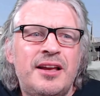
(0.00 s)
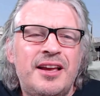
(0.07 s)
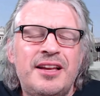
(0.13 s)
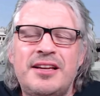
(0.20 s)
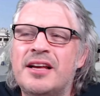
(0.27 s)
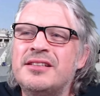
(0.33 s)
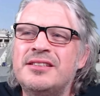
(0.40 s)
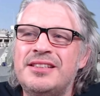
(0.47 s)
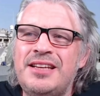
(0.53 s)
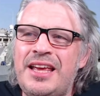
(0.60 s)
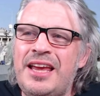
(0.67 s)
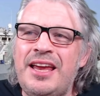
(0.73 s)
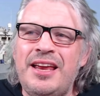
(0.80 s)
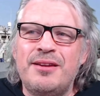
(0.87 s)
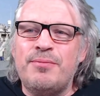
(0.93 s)

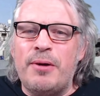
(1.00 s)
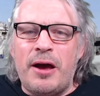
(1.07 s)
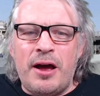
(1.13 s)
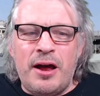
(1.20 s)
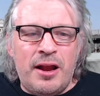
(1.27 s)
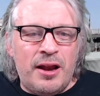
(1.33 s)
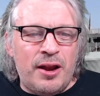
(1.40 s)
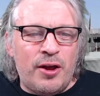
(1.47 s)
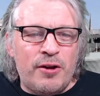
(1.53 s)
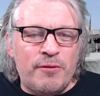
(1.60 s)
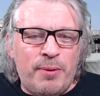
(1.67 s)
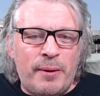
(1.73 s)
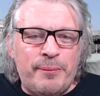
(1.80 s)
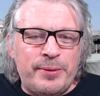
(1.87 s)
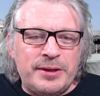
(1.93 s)
a load
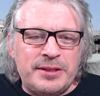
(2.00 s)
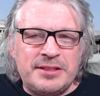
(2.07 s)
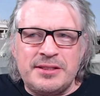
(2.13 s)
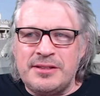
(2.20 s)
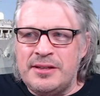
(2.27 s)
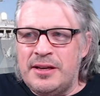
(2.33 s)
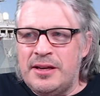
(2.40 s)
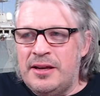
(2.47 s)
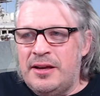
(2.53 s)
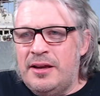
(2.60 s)
of puppets